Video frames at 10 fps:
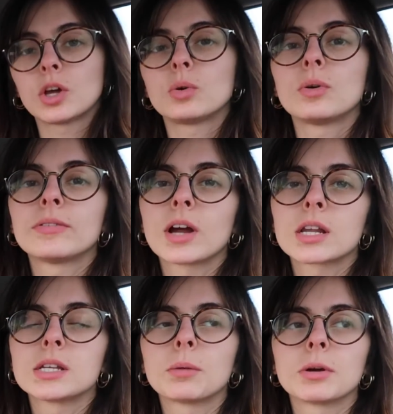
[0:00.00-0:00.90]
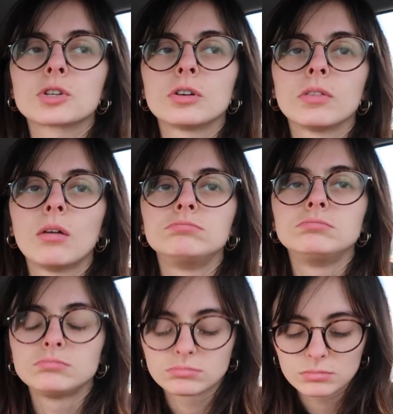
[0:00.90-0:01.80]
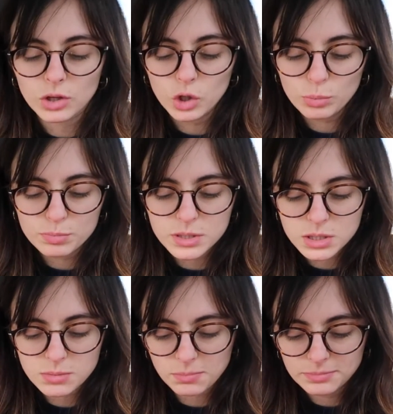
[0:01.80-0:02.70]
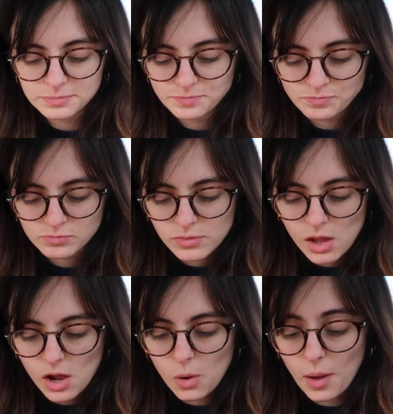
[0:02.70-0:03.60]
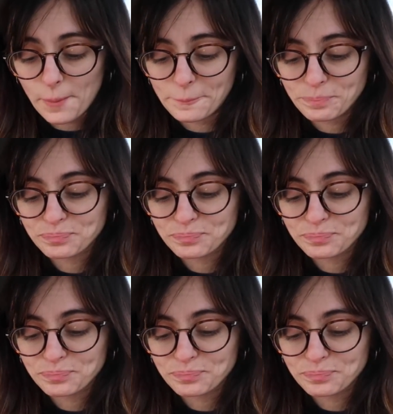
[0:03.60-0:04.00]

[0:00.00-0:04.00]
Oh, I forgot to take a picture of them. Oops. Oh well.